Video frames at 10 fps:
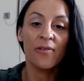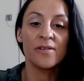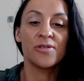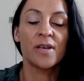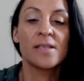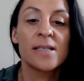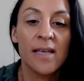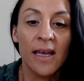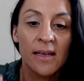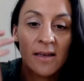as you can
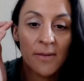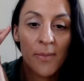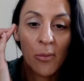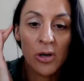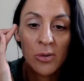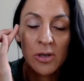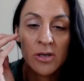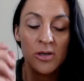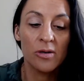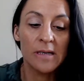see, but what you want to
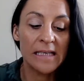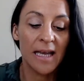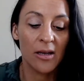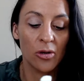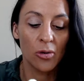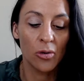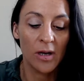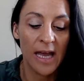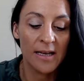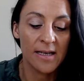do is get your
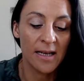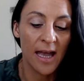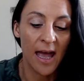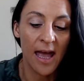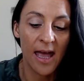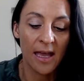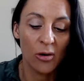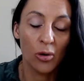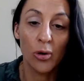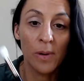KTK
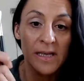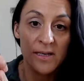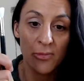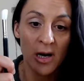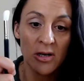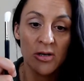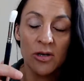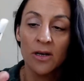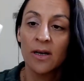or your blending brush